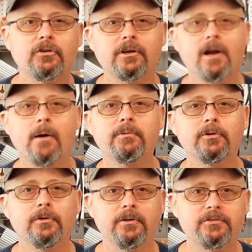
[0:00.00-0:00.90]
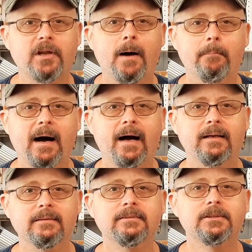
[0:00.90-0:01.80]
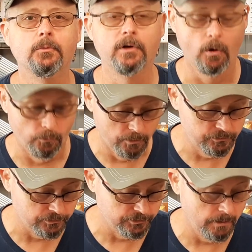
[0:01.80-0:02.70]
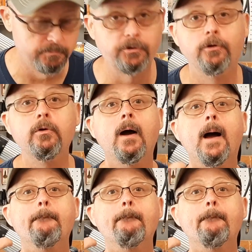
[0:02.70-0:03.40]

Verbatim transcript: took an opportunity to stop by and see what old Rooster's up to.